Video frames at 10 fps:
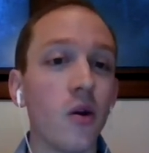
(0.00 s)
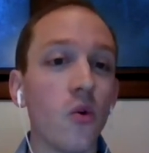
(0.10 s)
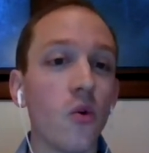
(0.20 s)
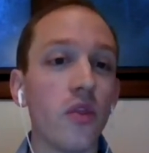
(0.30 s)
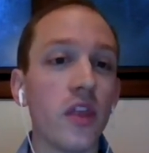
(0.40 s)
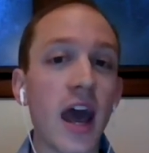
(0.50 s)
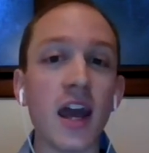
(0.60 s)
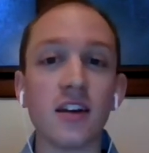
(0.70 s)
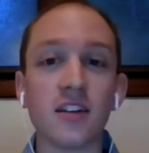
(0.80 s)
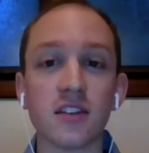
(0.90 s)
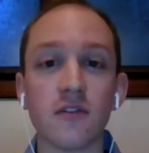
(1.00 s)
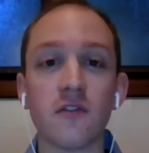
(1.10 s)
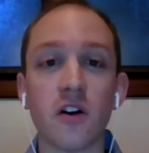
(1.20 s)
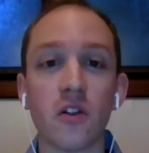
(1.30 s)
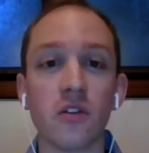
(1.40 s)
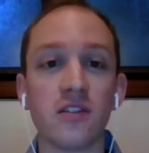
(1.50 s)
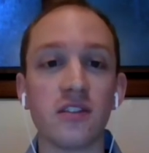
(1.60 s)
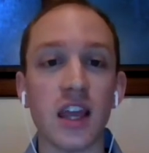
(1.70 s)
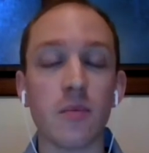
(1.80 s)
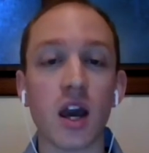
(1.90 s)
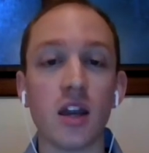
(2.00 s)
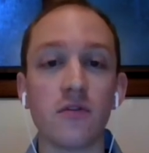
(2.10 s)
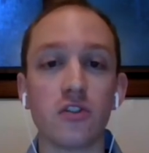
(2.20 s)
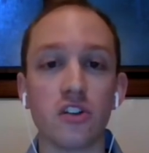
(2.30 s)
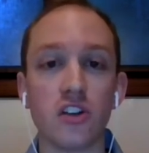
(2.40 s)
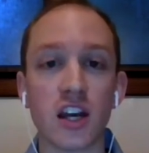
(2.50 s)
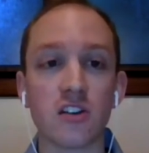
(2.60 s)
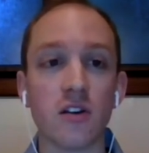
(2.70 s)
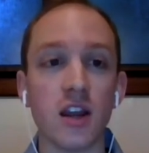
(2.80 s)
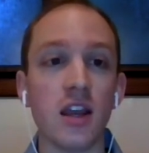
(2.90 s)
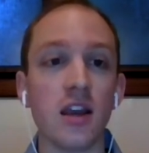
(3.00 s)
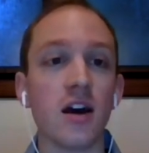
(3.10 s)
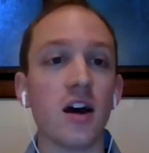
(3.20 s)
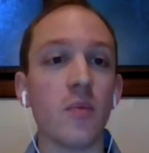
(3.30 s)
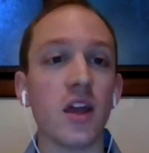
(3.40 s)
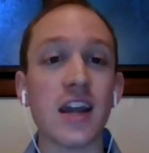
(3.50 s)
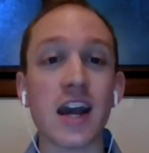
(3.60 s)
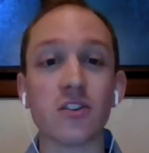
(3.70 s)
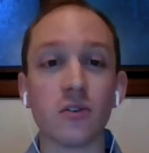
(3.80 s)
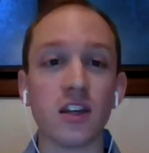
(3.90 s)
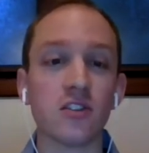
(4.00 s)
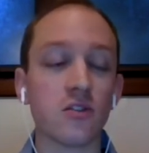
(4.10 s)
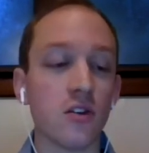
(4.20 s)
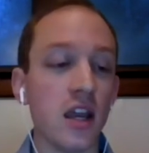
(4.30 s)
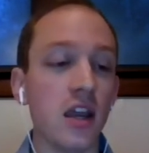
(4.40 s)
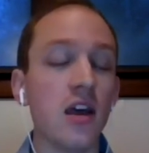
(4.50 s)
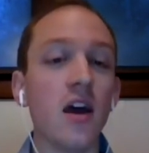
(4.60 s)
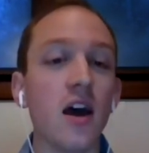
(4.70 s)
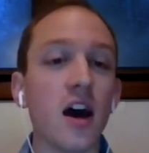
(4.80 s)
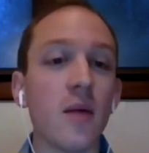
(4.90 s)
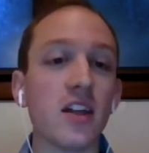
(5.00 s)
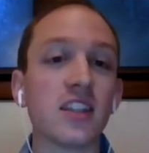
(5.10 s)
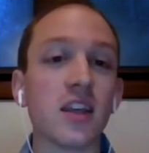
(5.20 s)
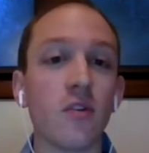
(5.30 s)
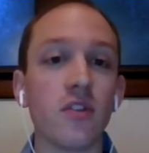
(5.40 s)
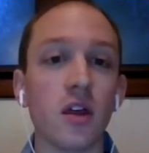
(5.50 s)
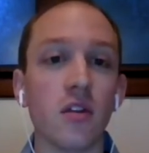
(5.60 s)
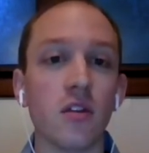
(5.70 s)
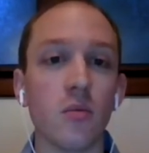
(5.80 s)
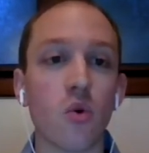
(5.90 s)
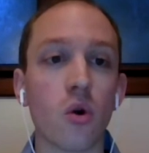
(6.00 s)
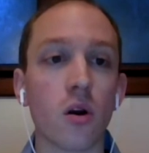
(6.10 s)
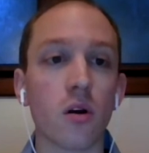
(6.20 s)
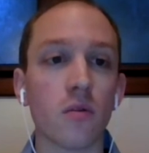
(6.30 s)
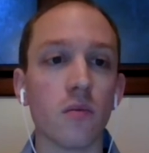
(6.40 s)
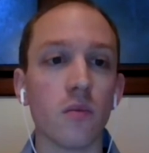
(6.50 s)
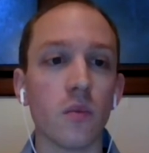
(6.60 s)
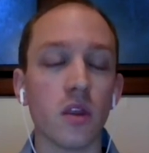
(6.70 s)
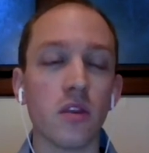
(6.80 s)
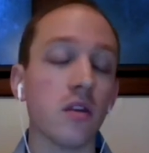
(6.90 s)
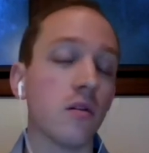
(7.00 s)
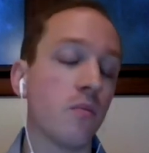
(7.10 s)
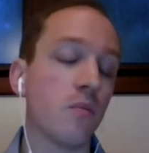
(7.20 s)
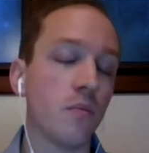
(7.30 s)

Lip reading: that doesn't follow the same kind of trajectory in natural history that some of the